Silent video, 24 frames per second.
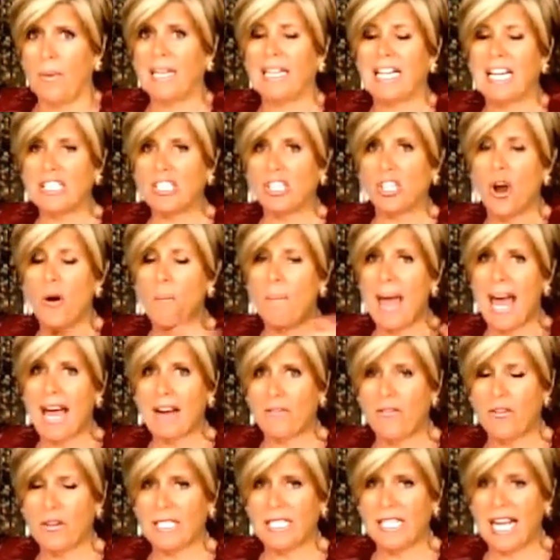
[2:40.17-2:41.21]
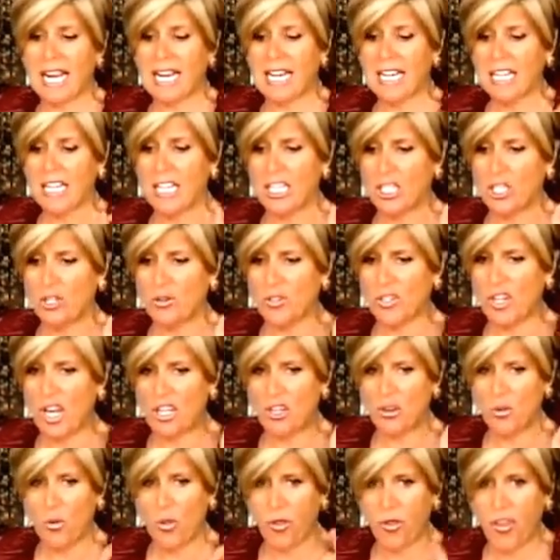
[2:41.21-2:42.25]
but let's go back for a second because you
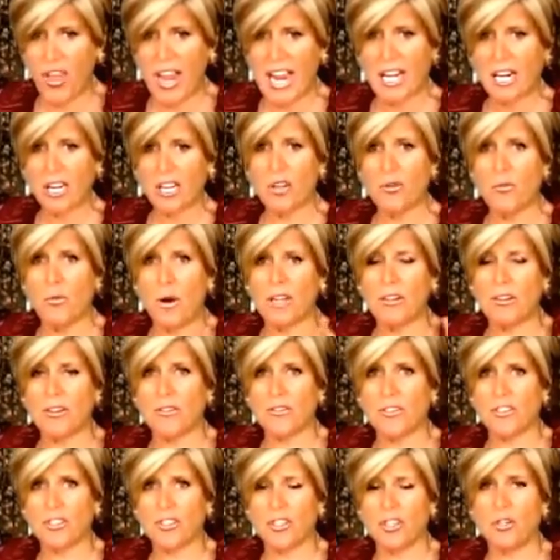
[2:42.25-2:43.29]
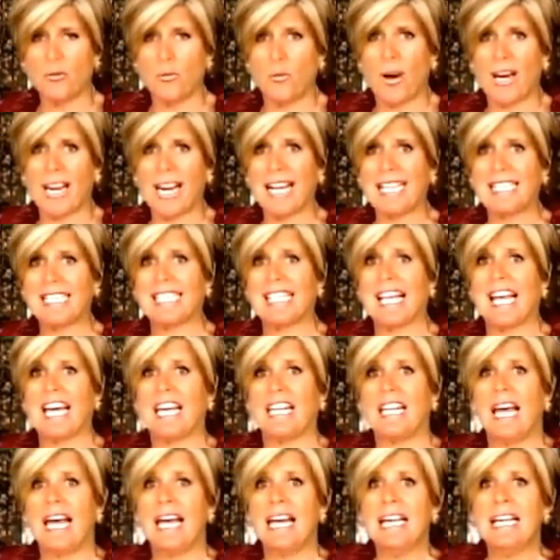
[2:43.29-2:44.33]
said you think you understood what I
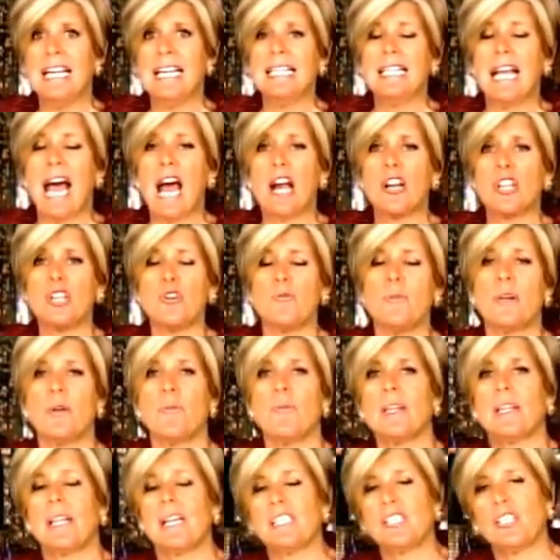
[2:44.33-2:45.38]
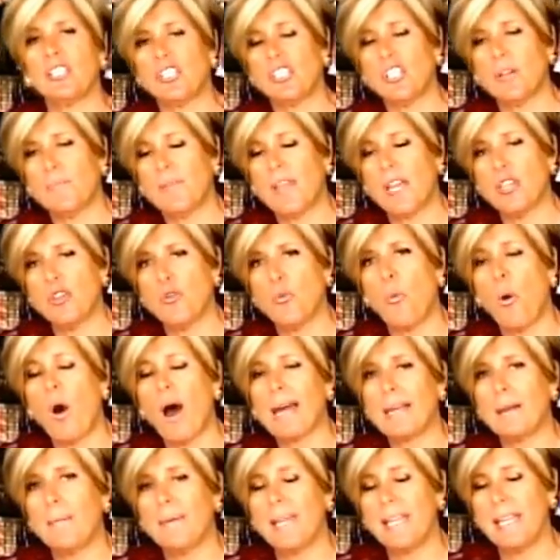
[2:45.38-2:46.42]
said. Are you in a relationship that you
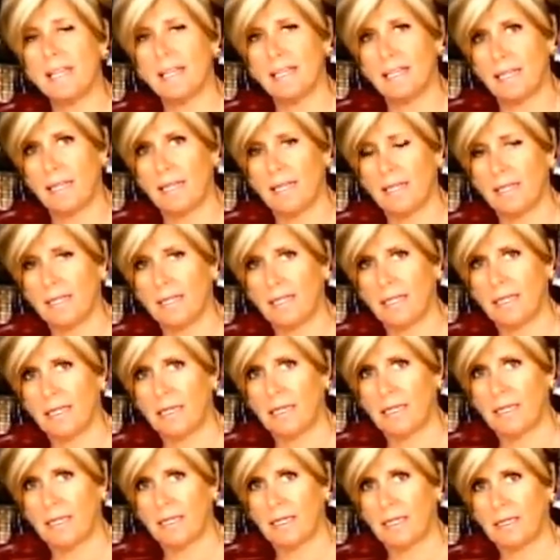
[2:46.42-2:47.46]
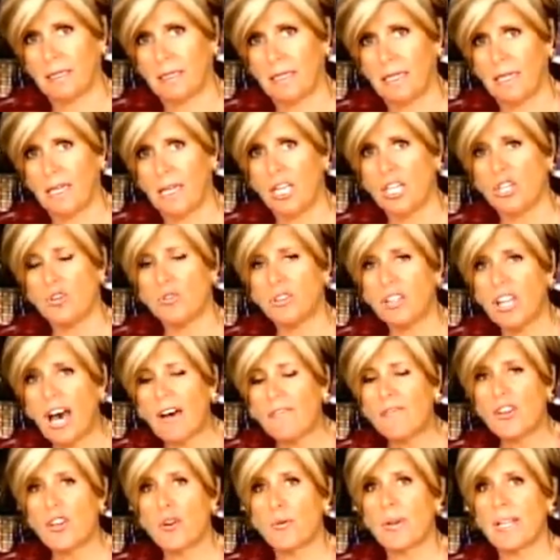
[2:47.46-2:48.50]
want to be in? Yes. You
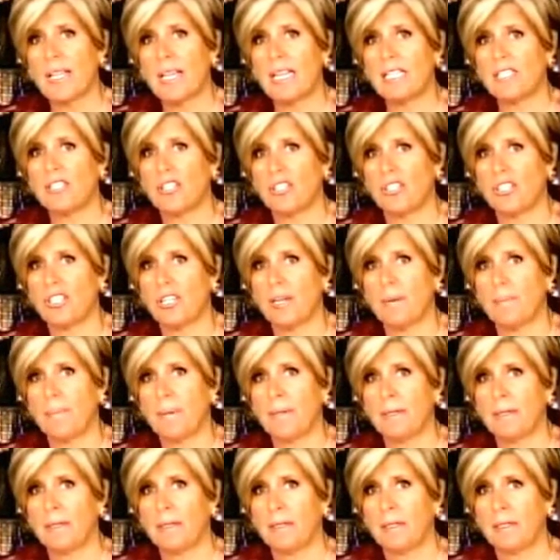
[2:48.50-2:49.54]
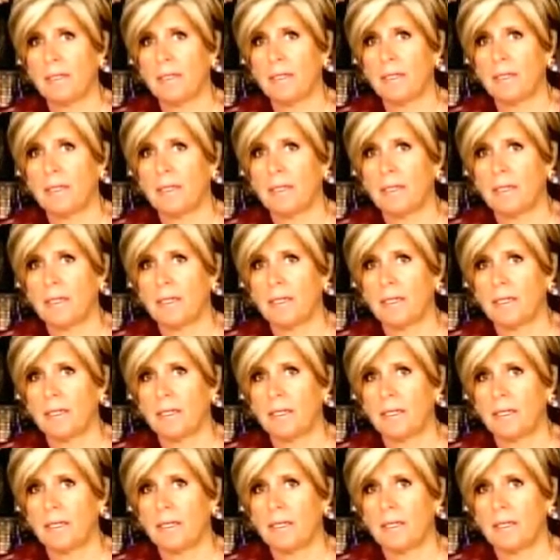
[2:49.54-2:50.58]
love your relationship.
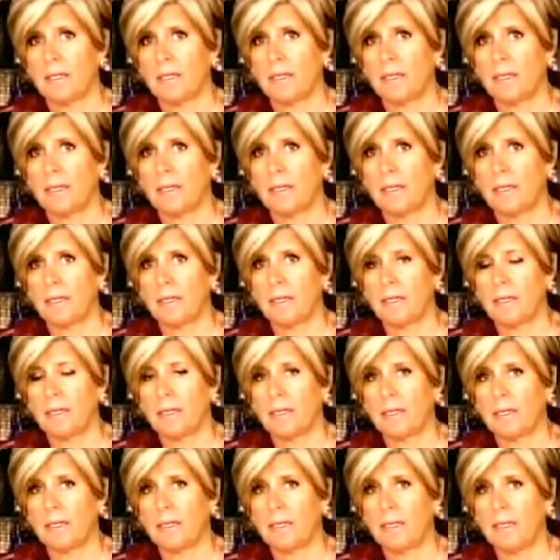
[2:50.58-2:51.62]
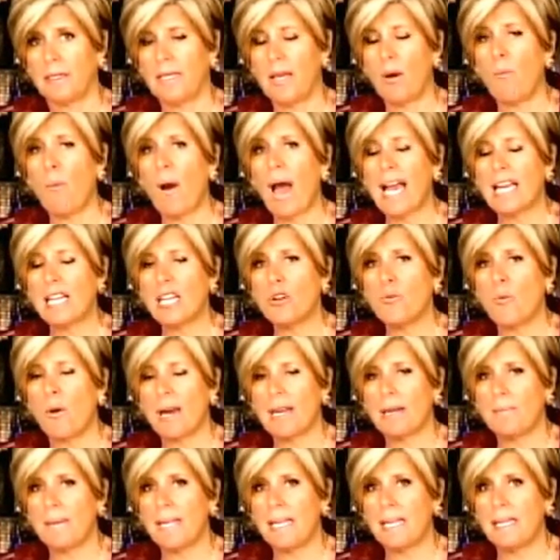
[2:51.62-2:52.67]
Uh, no. then why do you want
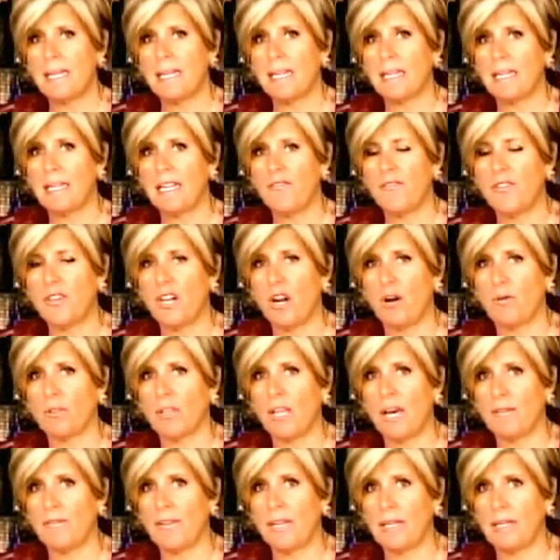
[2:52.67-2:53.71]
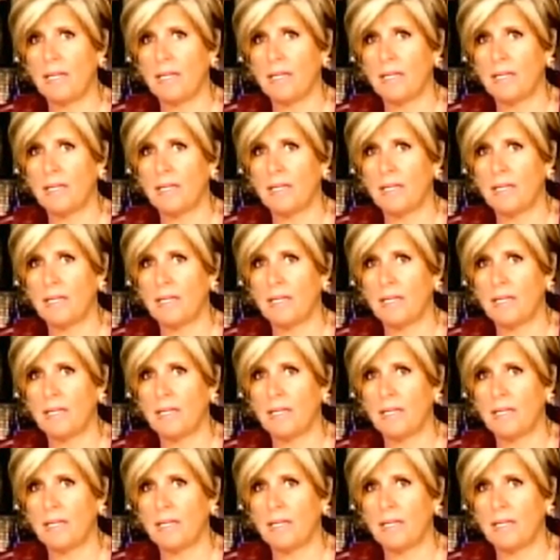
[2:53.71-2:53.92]
to be in it if you don't love it?